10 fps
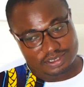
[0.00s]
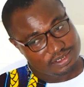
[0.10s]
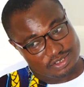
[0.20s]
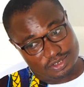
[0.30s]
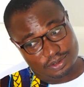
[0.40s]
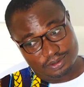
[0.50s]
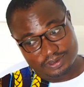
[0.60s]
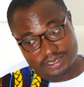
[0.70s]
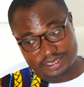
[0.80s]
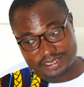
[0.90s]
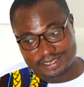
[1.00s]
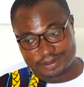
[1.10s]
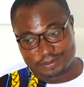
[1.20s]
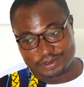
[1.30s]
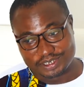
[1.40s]
So, yeah,
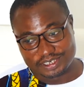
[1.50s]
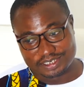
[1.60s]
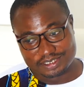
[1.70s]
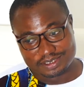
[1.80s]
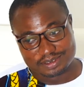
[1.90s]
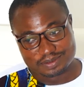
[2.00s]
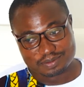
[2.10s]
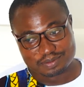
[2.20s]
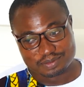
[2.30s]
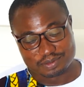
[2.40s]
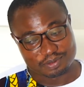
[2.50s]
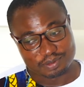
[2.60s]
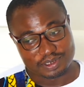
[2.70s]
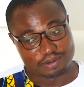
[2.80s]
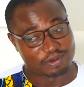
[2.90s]
we
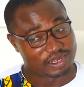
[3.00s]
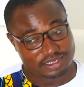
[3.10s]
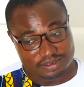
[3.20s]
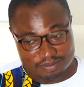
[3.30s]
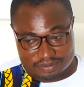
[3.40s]
ran.